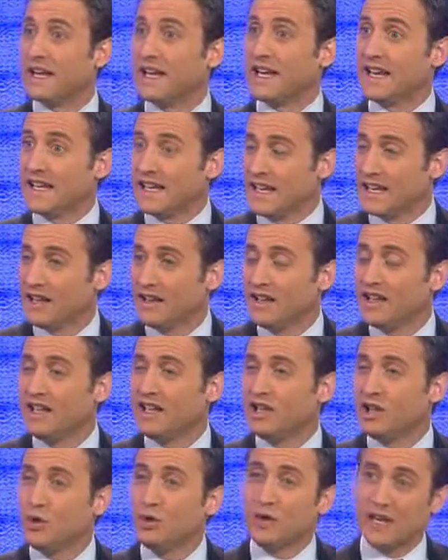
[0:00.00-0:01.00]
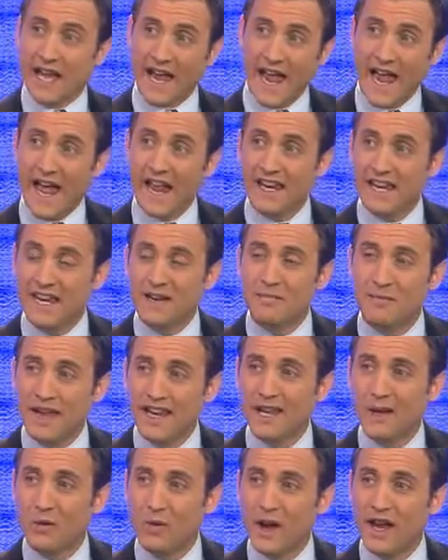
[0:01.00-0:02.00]
In Italy, you can, in
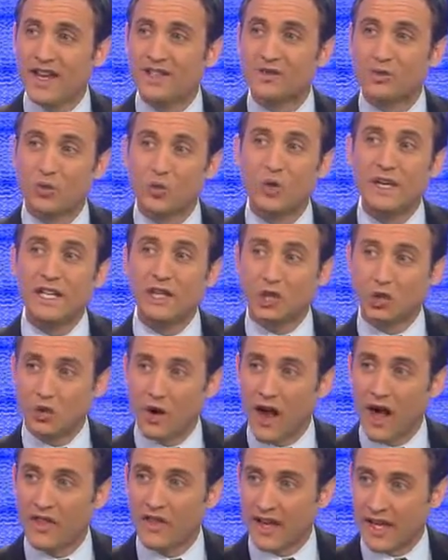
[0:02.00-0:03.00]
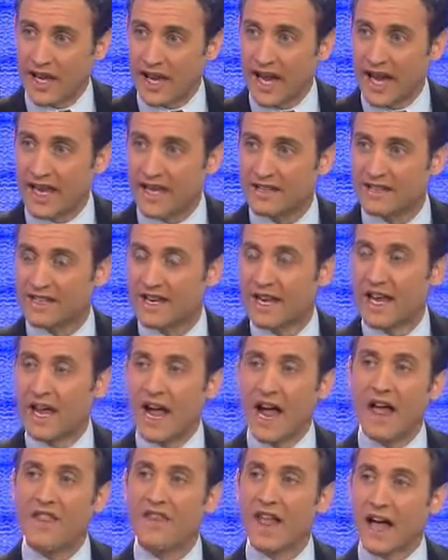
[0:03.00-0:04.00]
many ways, retry the case.
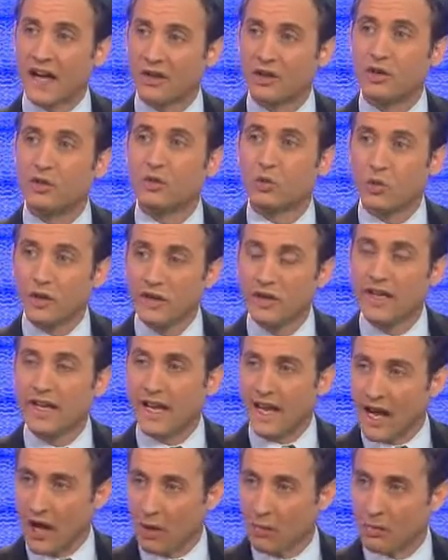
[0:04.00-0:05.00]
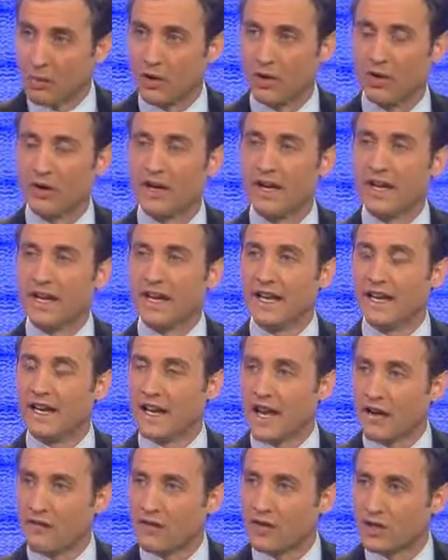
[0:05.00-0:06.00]
And that could really help her in
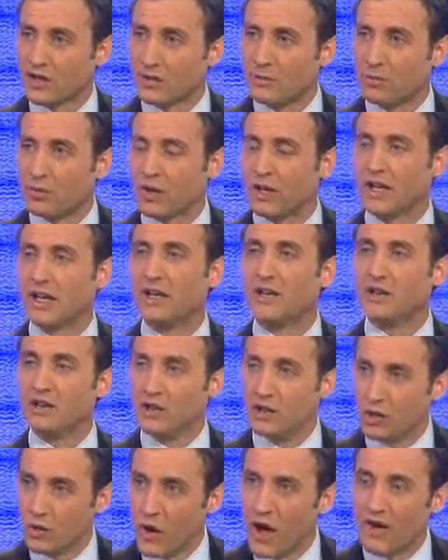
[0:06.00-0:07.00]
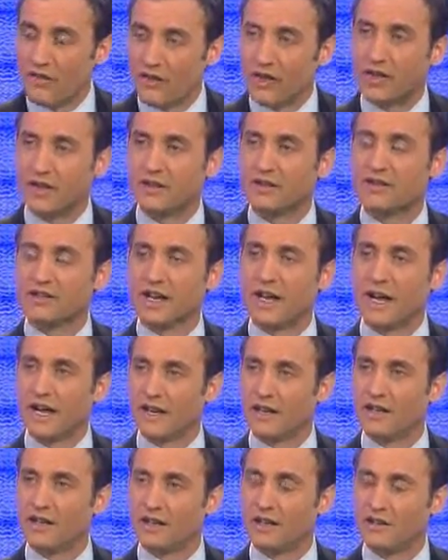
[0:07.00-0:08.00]
an effort to bring in new evidence
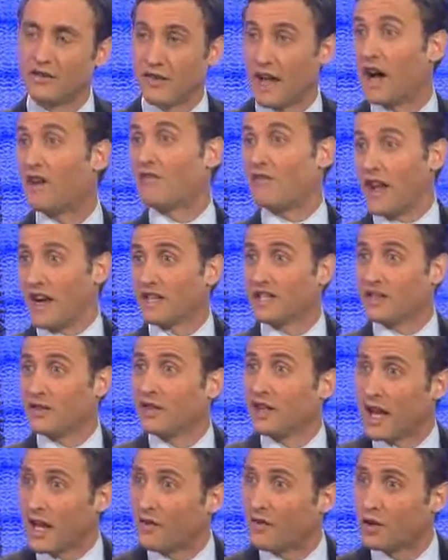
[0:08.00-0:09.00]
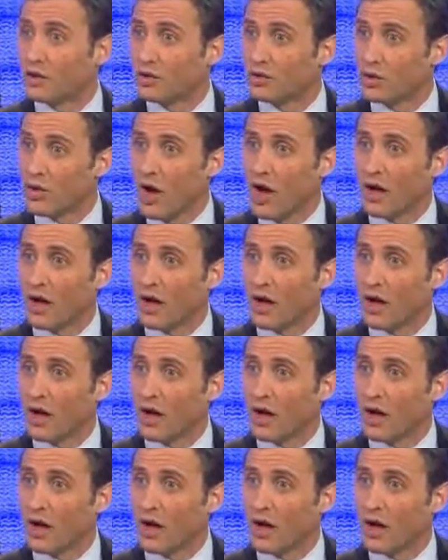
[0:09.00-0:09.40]
and effectively have a new trial.